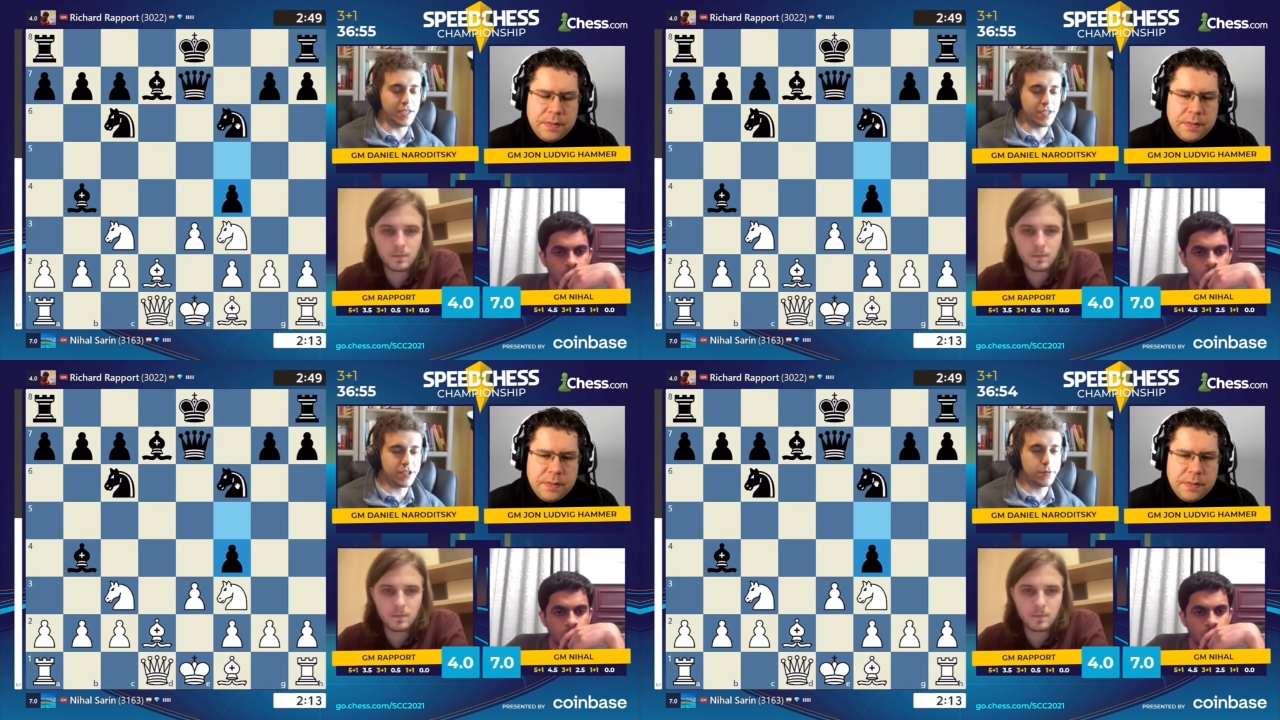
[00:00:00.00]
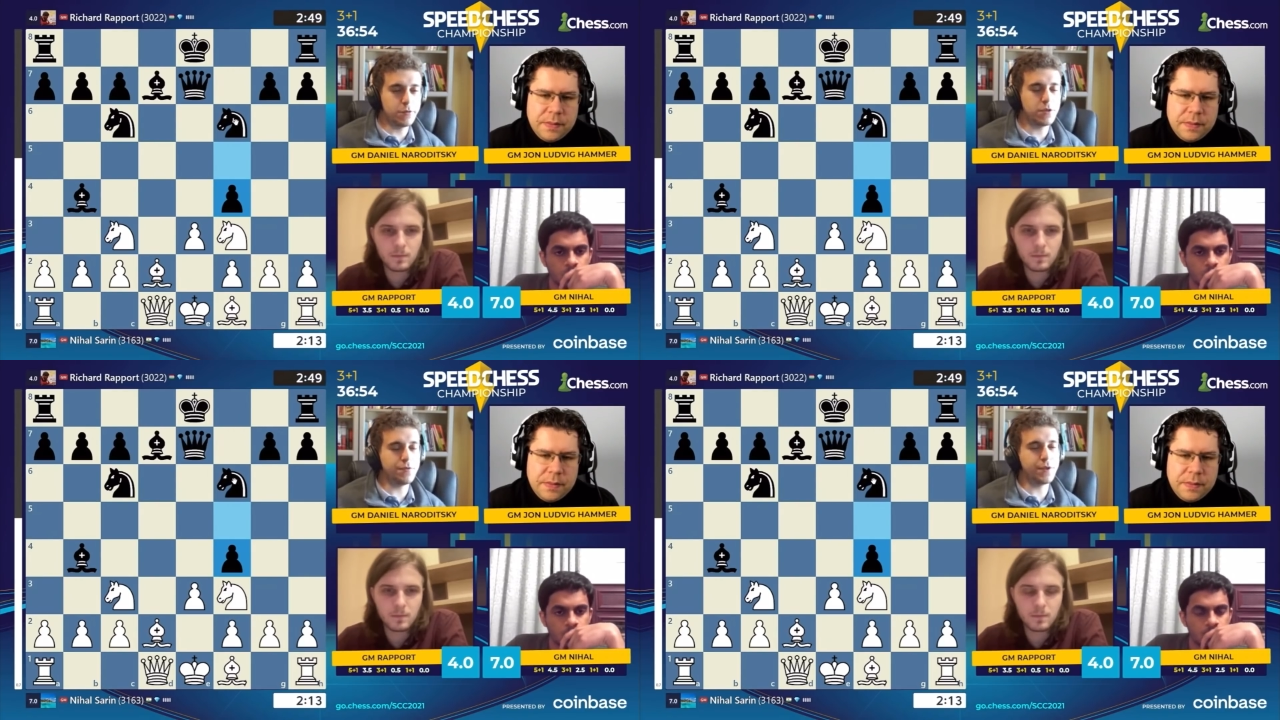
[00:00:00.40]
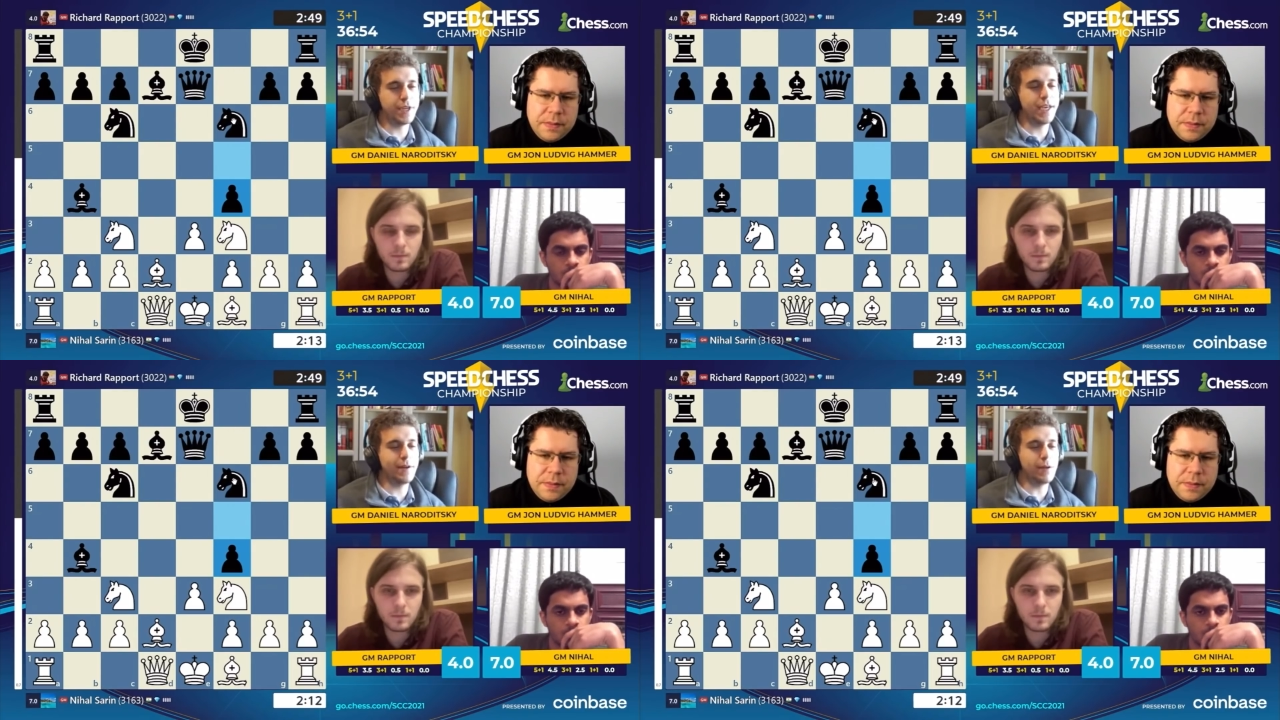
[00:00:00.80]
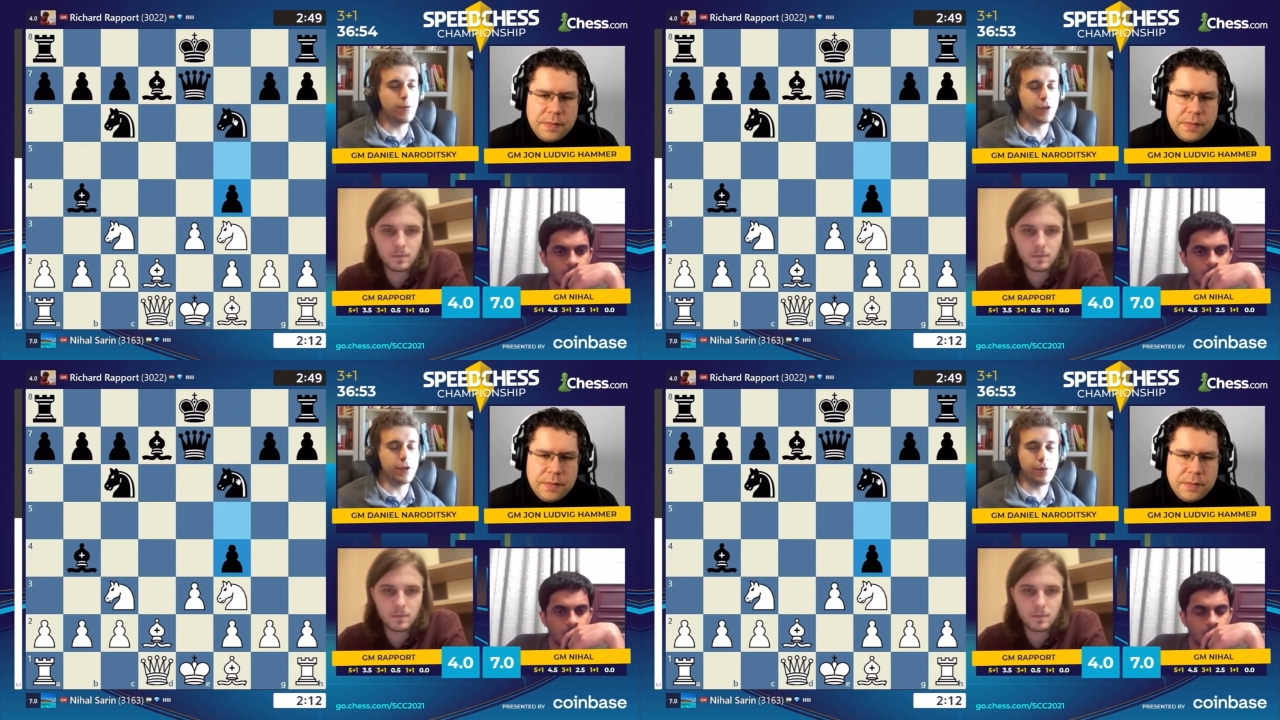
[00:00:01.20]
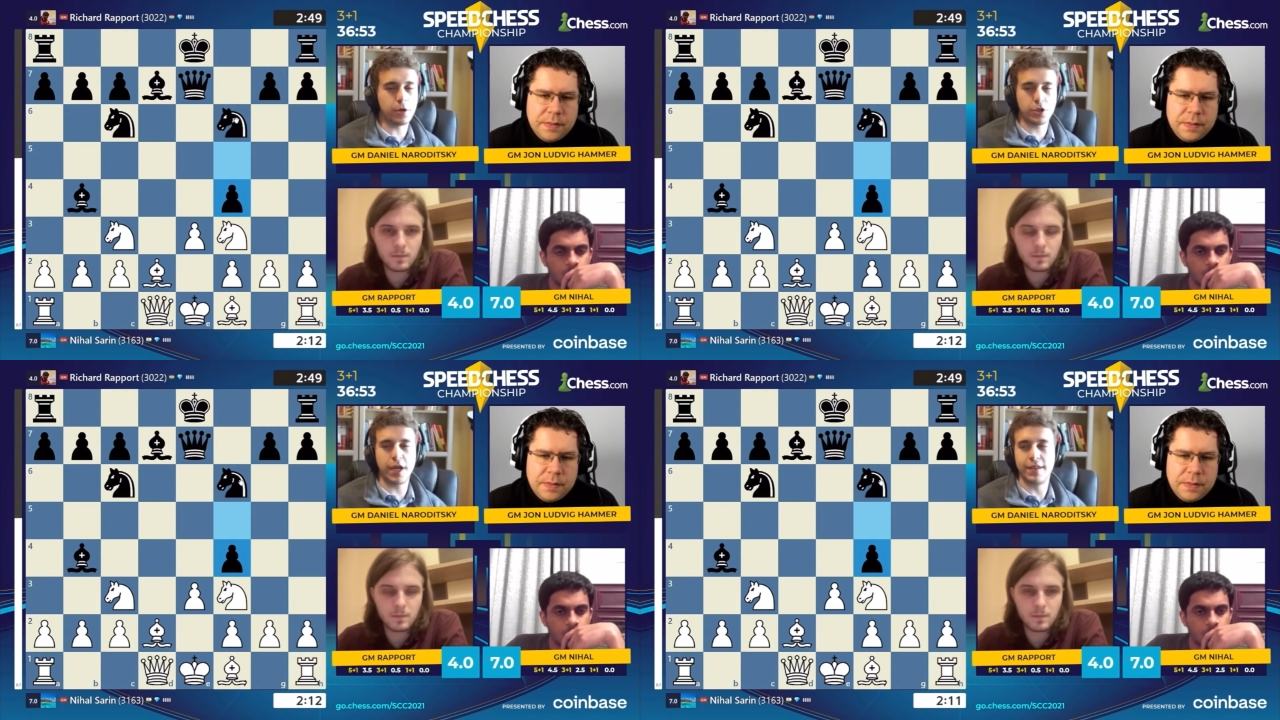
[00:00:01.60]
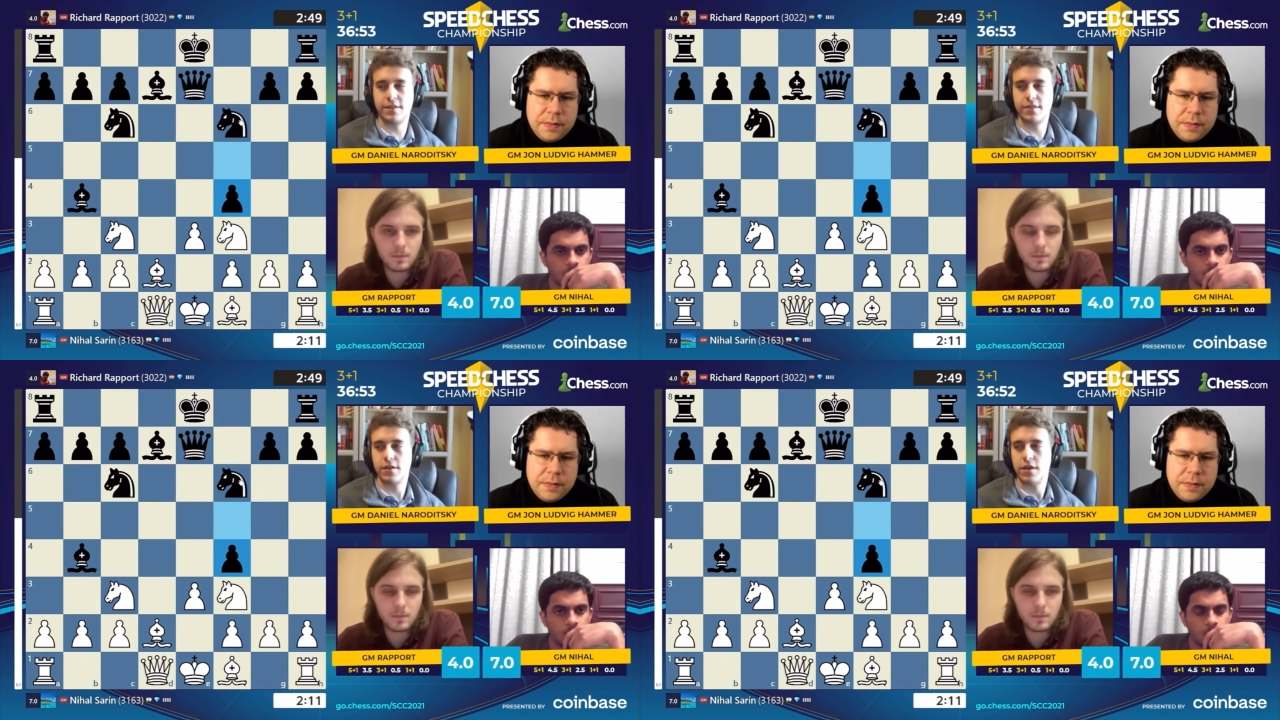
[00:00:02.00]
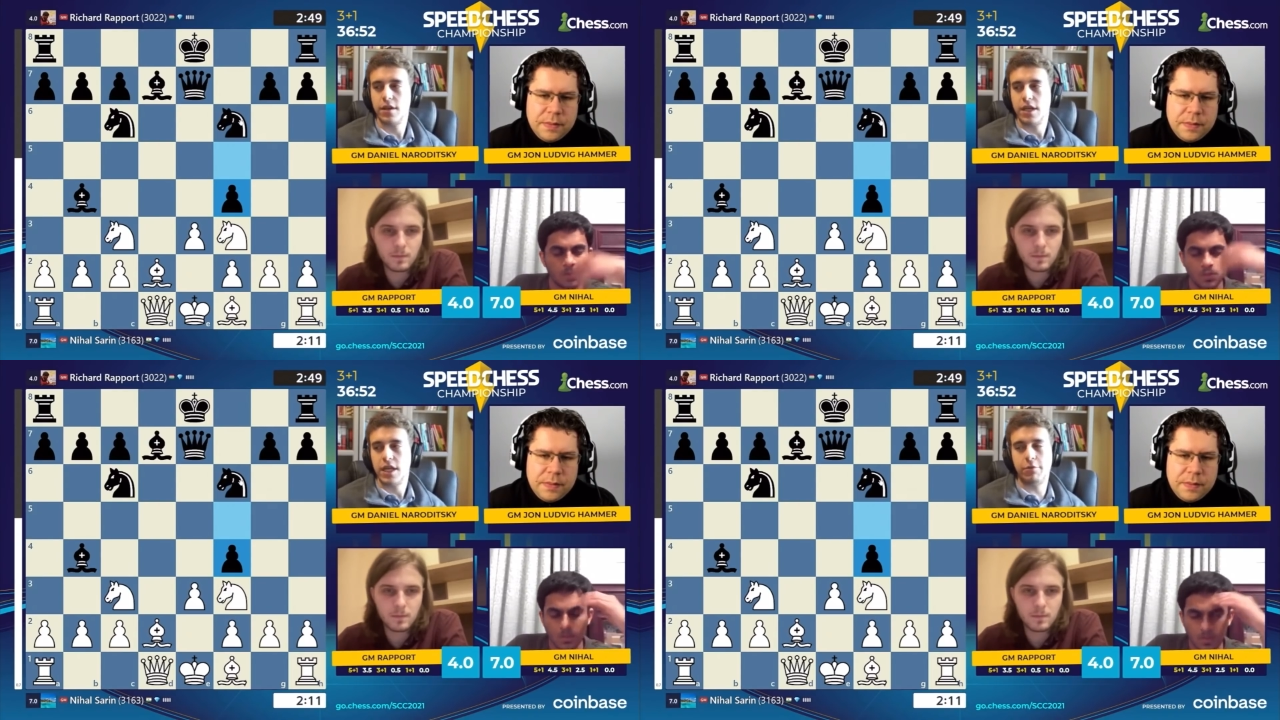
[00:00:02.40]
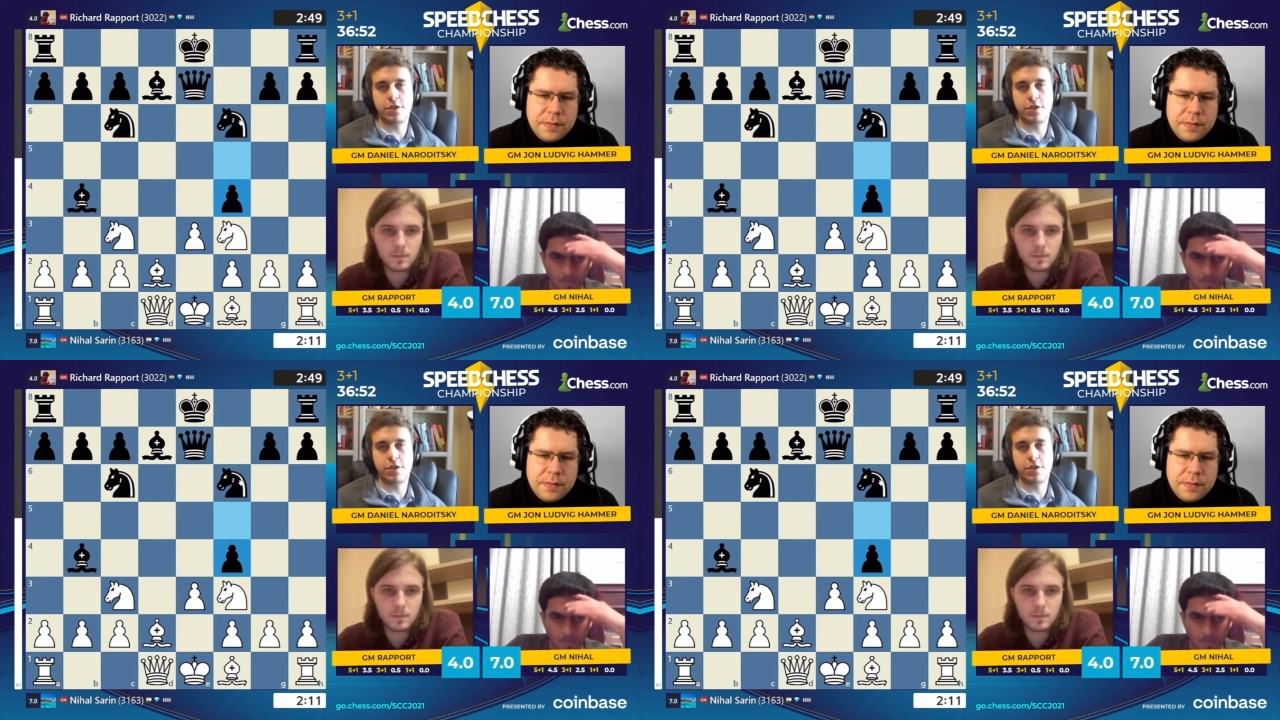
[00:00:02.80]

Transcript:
Speaker 1: exclusively in over the board chess. He